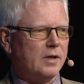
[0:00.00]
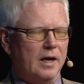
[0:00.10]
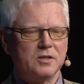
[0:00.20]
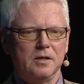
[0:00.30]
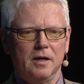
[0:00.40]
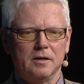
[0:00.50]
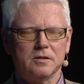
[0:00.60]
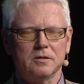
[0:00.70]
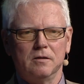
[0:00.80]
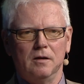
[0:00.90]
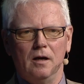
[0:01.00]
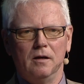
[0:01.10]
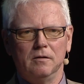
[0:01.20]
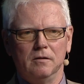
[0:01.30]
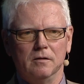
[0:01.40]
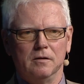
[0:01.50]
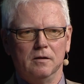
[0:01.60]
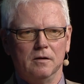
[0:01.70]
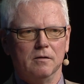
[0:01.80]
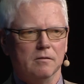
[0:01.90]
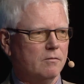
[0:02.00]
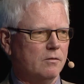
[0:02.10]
accidents, and the